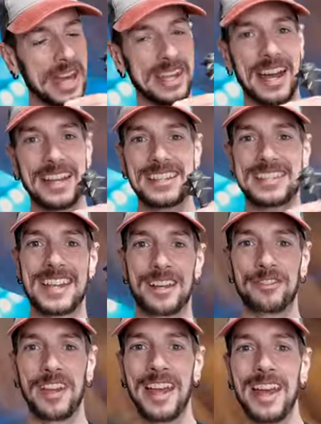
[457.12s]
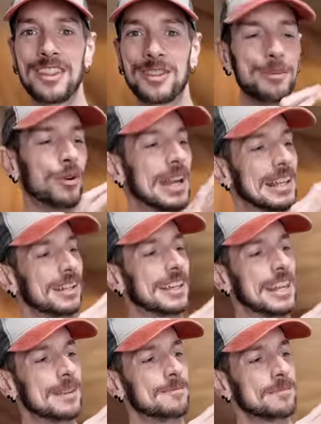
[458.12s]
that kind of stuff. The more I look
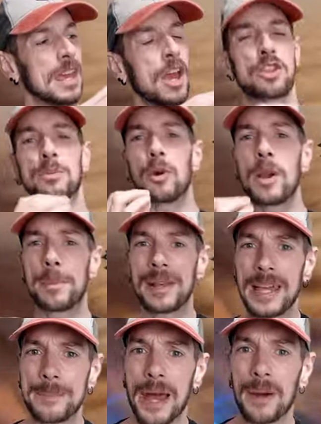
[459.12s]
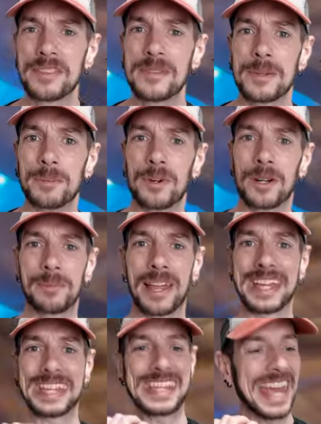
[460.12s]
at him, the more I play about with him, the more I'm
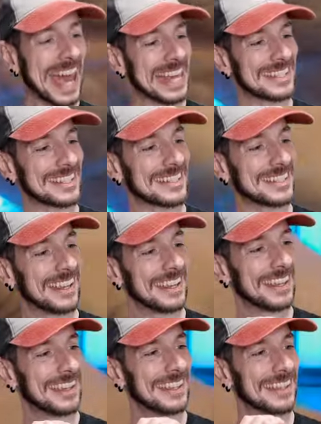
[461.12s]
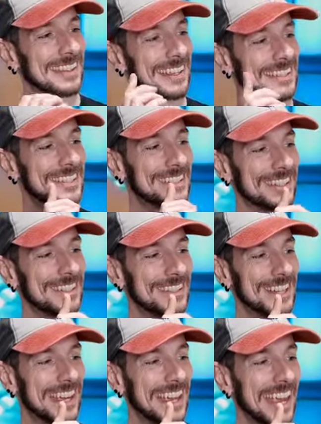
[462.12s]
like, yes, this
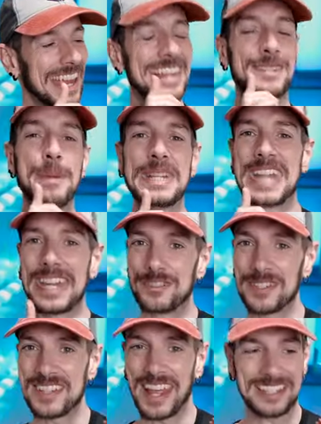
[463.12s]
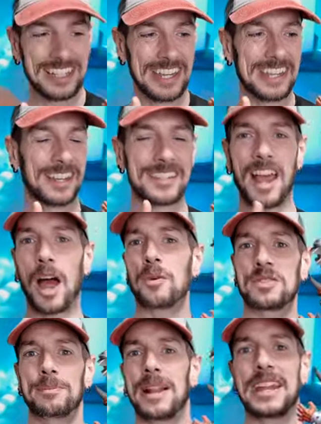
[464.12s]
dude. It's a bit dangerous actually, because I
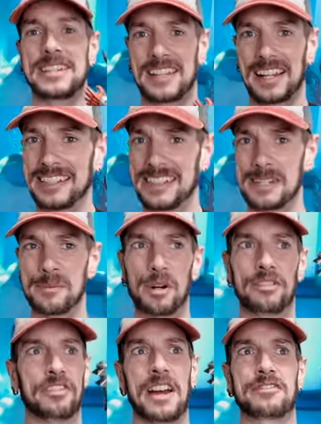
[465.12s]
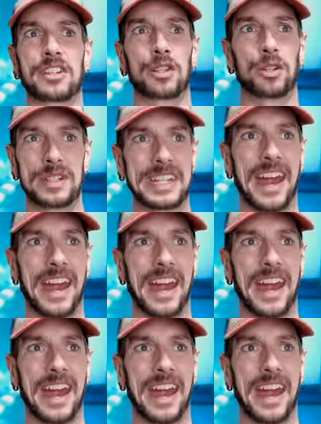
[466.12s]
wasn't planning to collect any more Fight for Glory